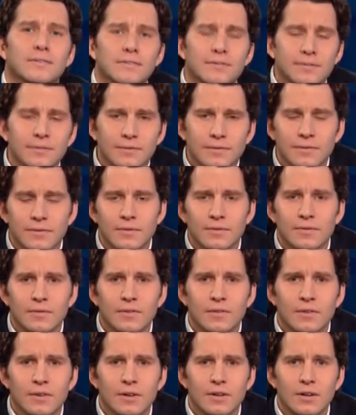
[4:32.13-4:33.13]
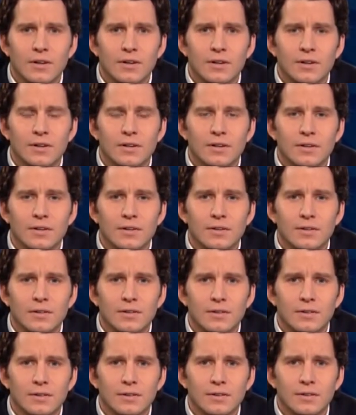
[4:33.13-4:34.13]

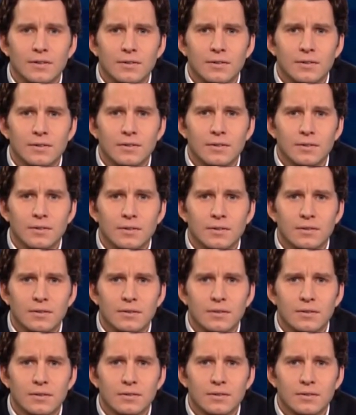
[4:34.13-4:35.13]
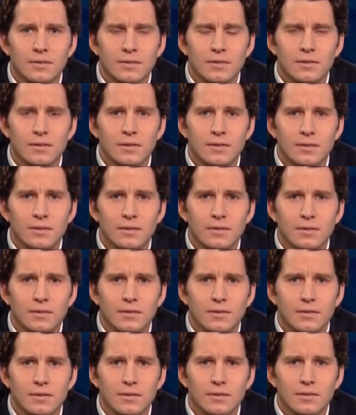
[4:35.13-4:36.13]

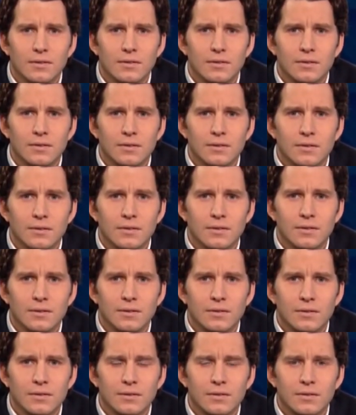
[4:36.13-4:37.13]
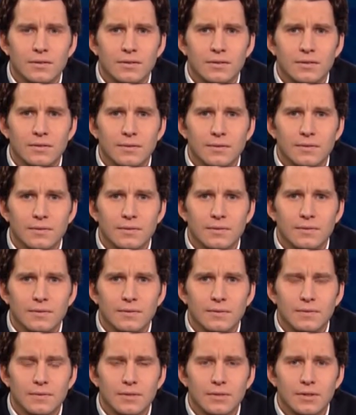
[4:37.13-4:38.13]

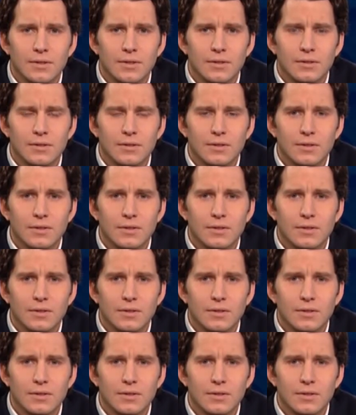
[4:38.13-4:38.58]
This person isn't speaking.